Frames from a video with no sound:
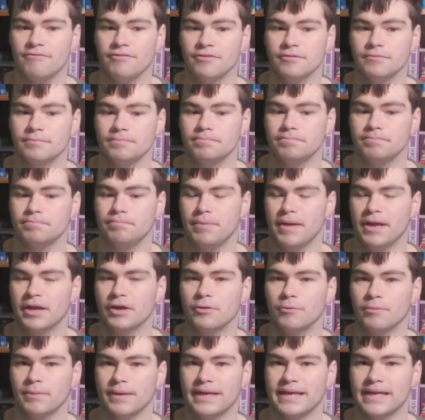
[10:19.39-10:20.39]
a
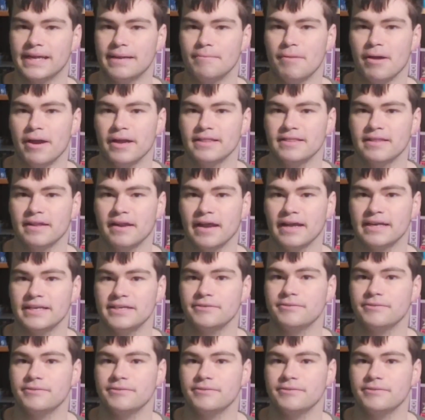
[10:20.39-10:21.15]
better reading mind than I do,